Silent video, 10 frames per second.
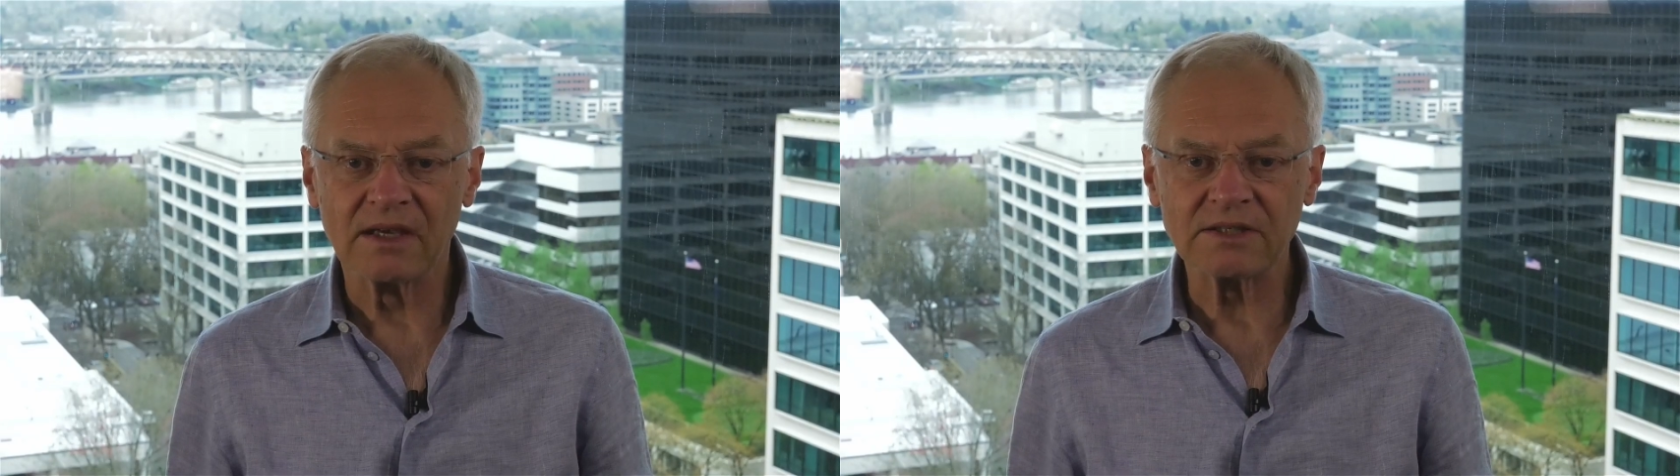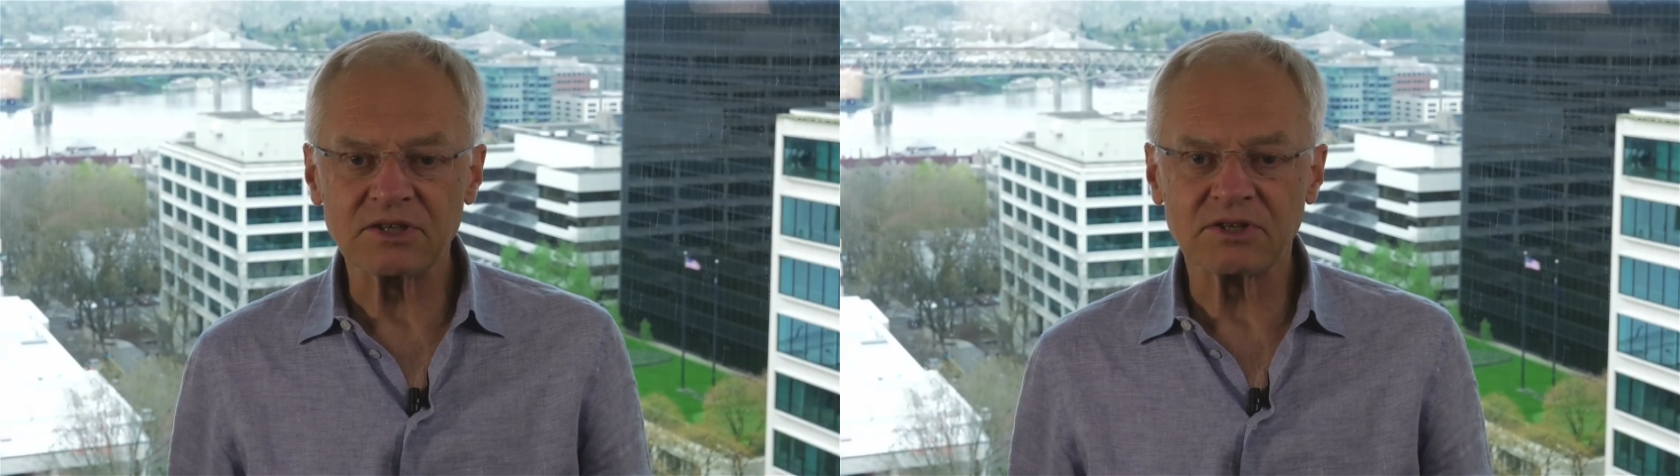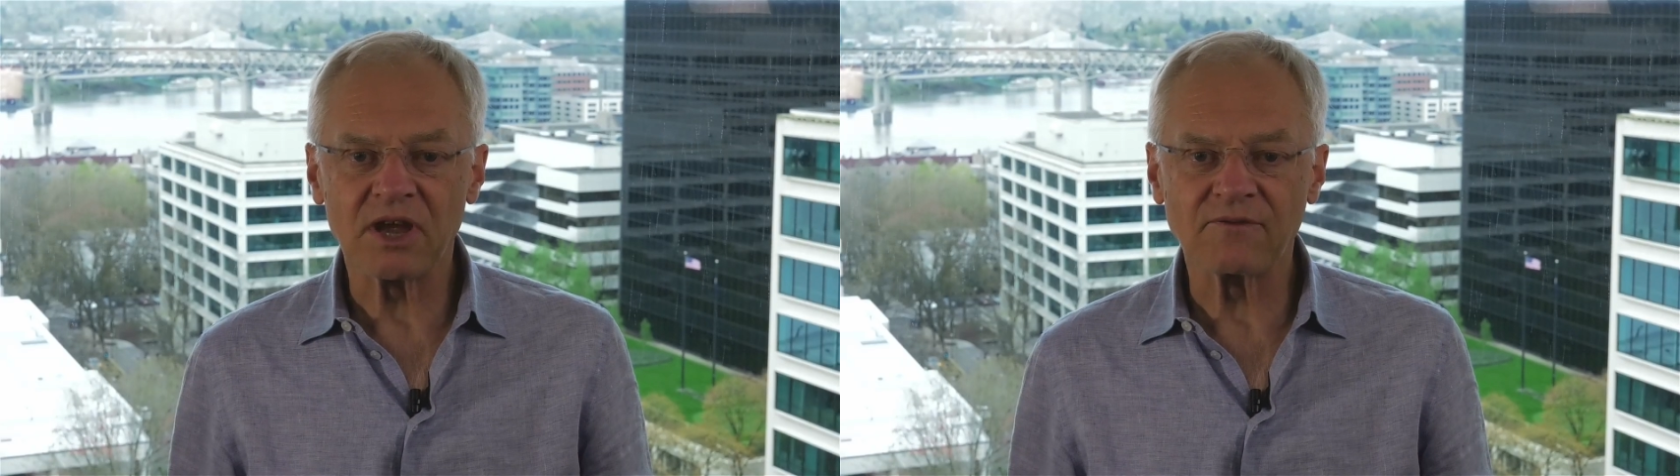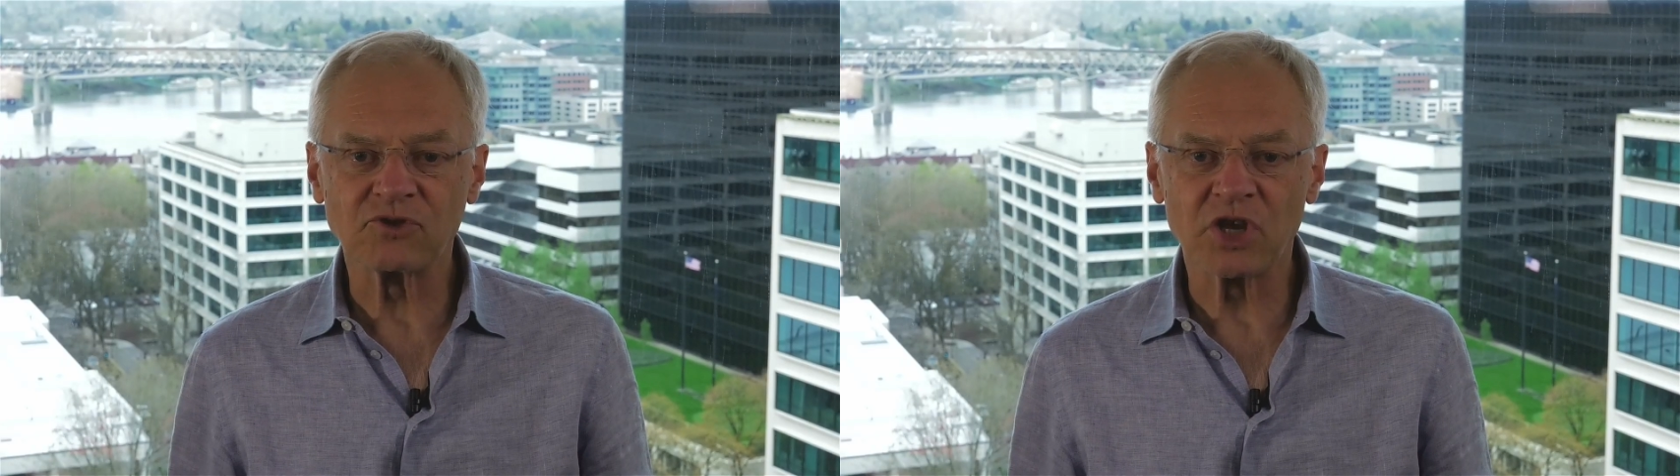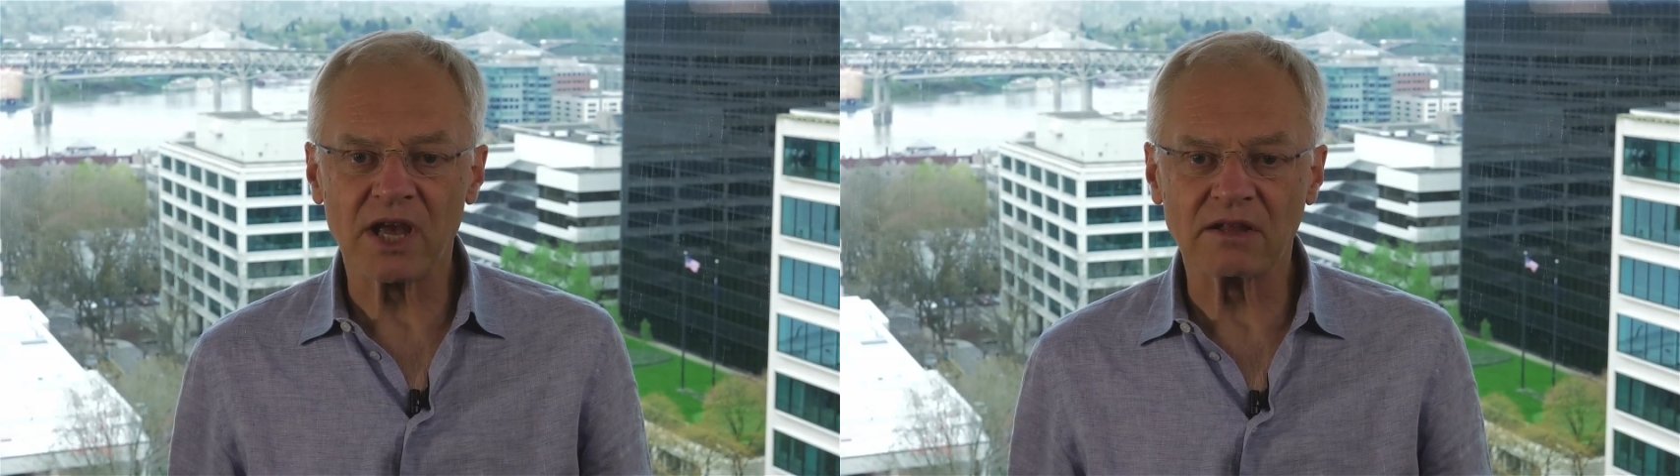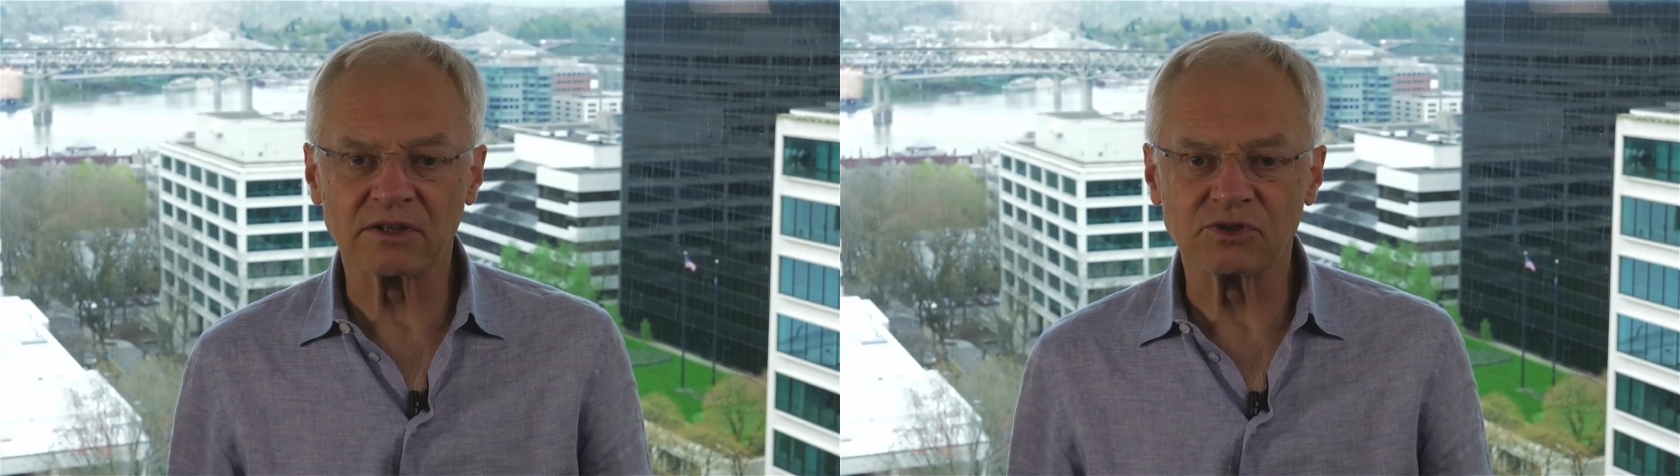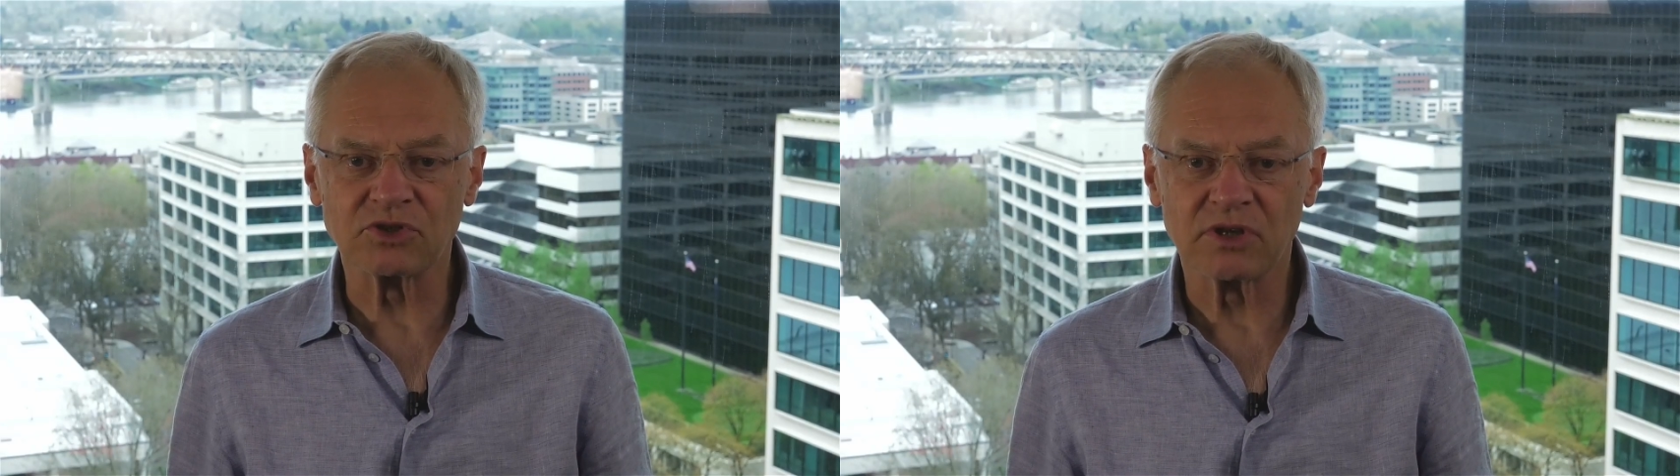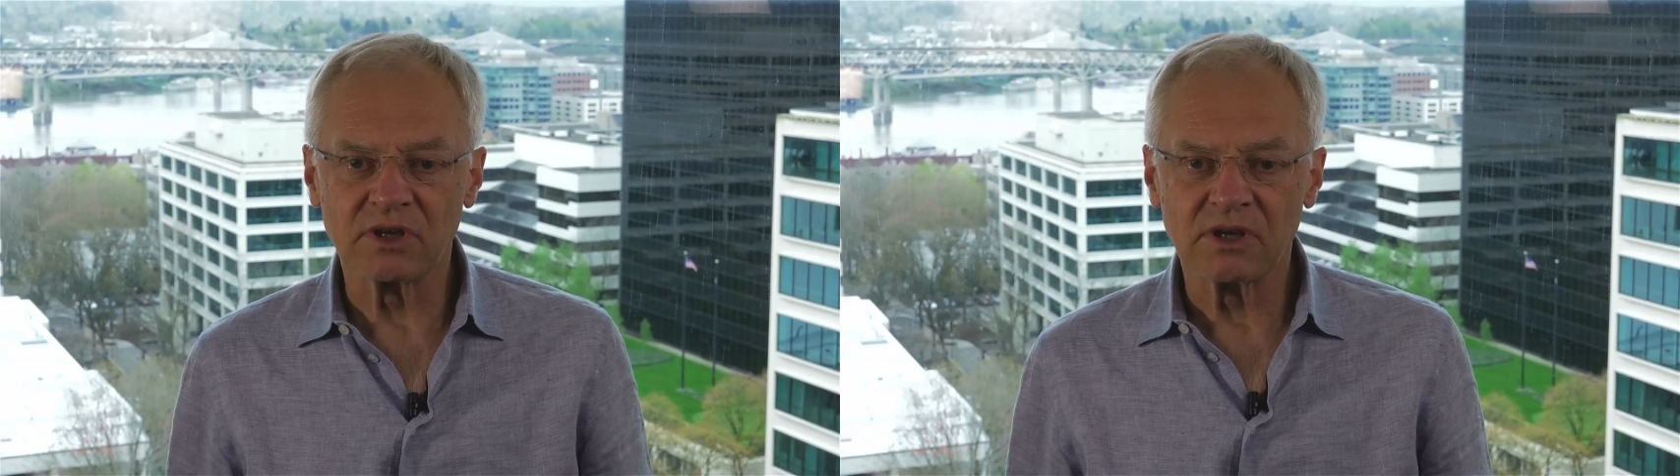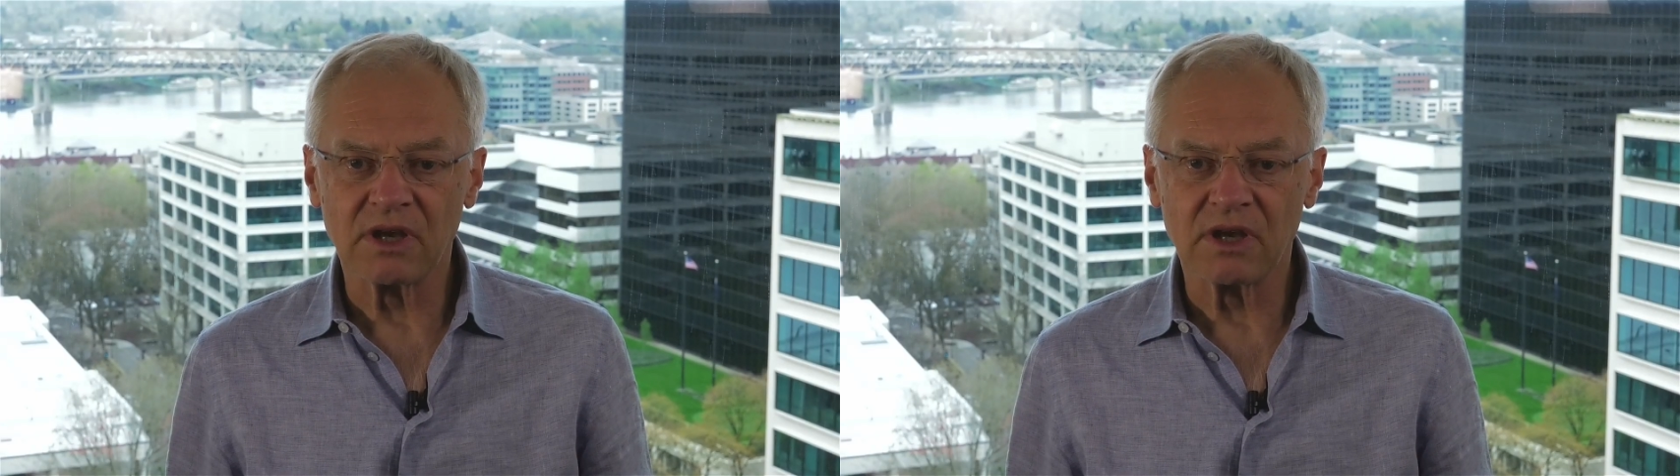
It's a tough challenge,